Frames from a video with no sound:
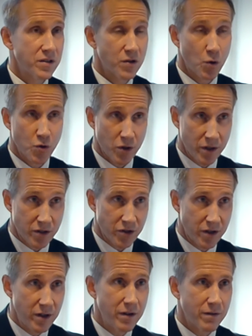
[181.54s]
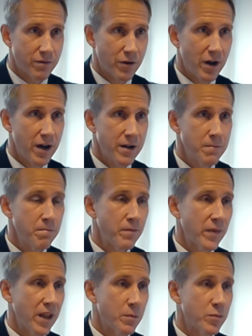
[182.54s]
on social engineering fraud
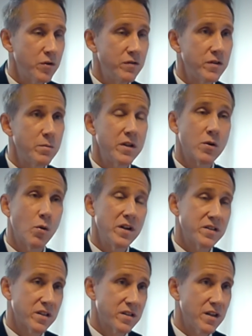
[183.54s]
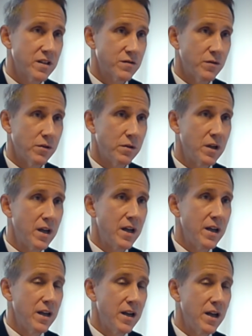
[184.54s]
that proved to be quite successful.
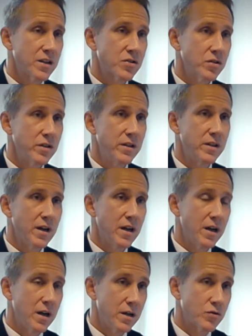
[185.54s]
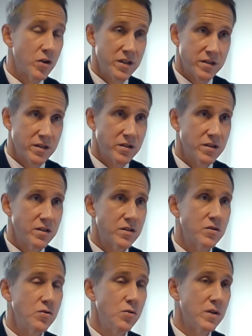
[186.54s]
It actually transitioned
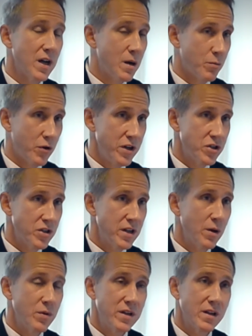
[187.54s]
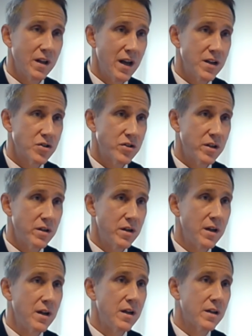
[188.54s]
to an operation that we did last
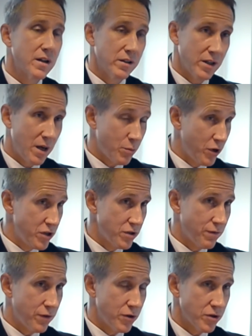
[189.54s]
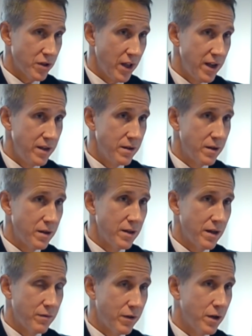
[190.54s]
year called Operation First Light
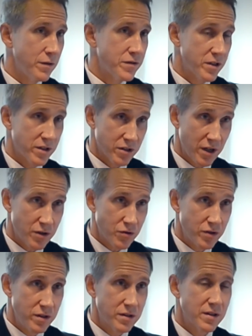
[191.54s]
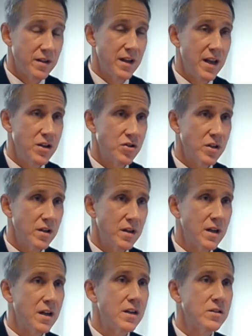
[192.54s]
that involved six countries in Asia
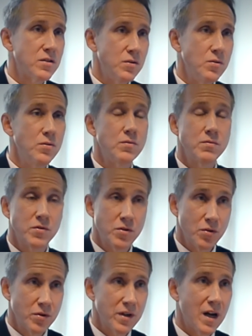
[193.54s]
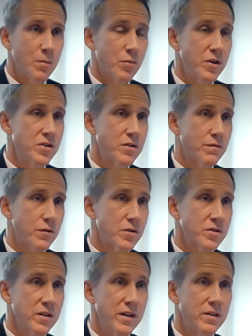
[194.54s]
to doing Operation
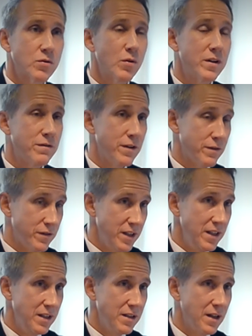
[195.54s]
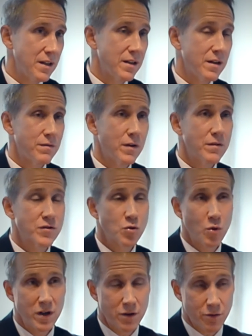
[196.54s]
First Light 2015 that involves
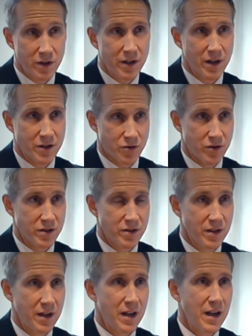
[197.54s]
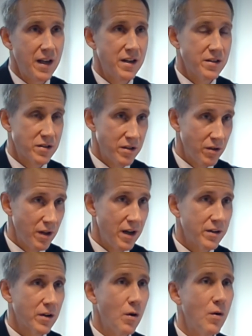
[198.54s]
23 countries. And it's still
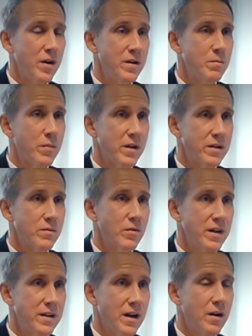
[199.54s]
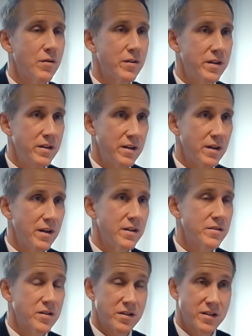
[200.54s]
ongoing, but right now the
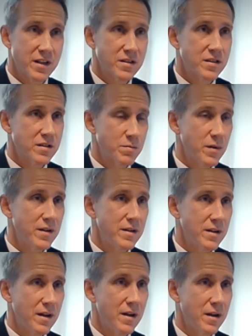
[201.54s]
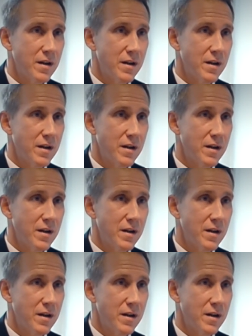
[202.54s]
success has been